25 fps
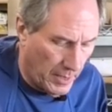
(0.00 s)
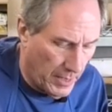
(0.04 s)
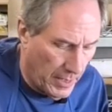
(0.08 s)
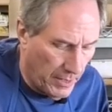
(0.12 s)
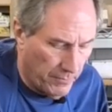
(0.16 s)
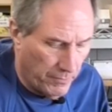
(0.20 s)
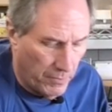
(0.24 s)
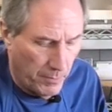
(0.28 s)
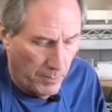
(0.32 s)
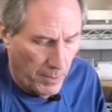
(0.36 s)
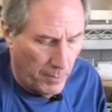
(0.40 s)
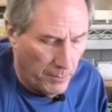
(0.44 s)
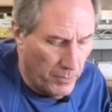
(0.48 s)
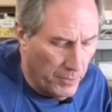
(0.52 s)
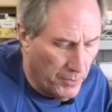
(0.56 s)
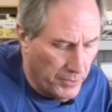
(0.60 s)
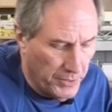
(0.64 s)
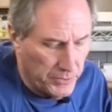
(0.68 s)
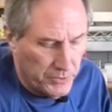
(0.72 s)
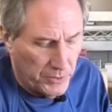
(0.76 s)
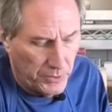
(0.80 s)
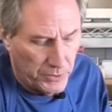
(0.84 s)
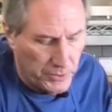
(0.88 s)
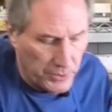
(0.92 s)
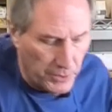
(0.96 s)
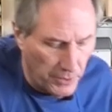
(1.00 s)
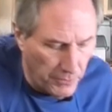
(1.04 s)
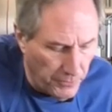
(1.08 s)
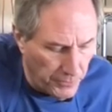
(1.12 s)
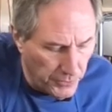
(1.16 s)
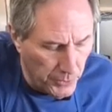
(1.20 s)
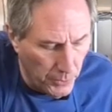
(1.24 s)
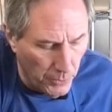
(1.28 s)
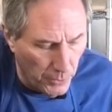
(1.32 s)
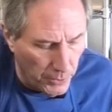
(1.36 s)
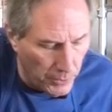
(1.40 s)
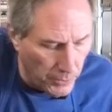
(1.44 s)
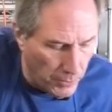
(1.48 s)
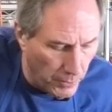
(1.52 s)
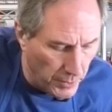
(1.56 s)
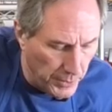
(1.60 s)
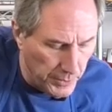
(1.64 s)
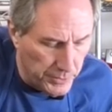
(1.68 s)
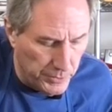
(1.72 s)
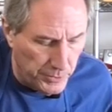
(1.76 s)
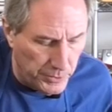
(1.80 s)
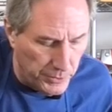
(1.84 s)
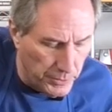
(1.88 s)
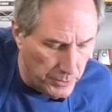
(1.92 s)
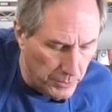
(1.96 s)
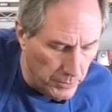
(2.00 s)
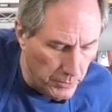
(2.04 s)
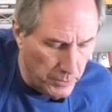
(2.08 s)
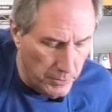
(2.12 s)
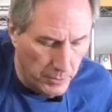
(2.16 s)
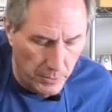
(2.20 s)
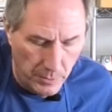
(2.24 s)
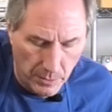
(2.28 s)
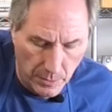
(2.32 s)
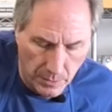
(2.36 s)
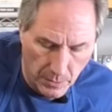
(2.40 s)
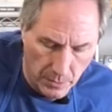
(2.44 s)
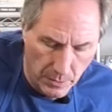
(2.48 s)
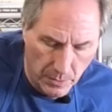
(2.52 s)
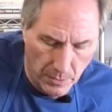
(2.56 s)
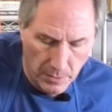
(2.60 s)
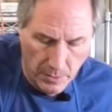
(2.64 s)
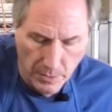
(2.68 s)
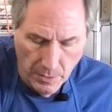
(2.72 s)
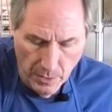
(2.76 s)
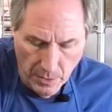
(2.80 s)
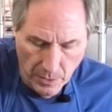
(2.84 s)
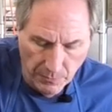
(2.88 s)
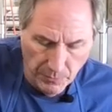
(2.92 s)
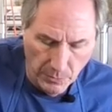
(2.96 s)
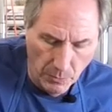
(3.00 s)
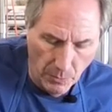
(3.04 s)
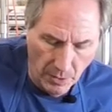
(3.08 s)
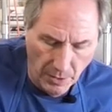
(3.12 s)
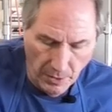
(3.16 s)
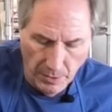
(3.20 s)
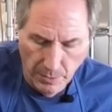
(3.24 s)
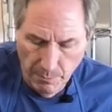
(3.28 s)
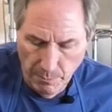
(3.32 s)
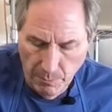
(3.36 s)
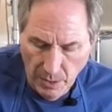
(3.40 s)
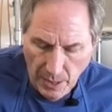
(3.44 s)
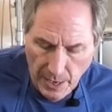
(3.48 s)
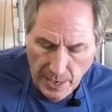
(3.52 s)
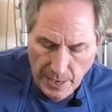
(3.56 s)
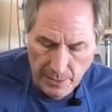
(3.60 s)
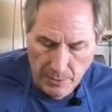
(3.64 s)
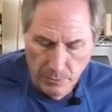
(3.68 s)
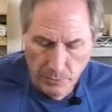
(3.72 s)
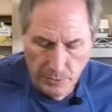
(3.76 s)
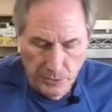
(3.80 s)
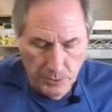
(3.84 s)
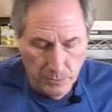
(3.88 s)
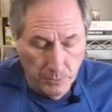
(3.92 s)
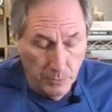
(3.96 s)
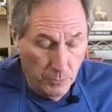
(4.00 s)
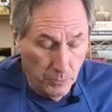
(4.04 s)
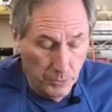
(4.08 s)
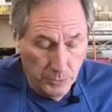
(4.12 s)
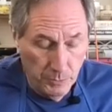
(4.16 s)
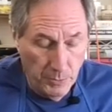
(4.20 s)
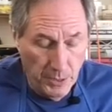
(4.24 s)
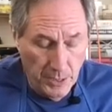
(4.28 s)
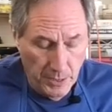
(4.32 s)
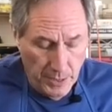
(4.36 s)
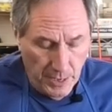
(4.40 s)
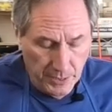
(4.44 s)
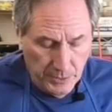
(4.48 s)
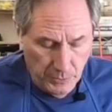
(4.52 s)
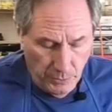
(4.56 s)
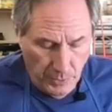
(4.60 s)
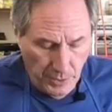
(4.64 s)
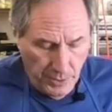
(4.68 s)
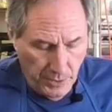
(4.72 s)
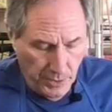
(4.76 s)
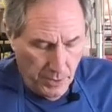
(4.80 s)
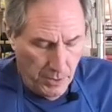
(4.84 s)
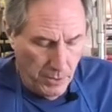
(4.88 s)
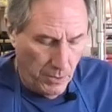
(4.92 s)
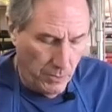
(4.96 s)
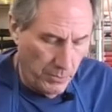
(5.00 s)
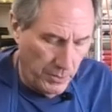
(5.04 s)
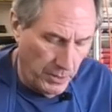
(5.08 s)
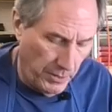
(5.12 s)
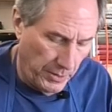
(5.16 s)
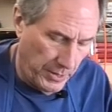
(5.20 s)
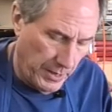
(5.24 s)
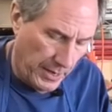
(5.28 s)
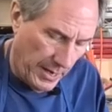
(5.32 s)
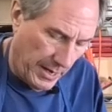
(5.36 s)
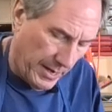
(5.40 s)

And remember, this is if you were going to, if you wanted them black, which would be a nice way to go, really.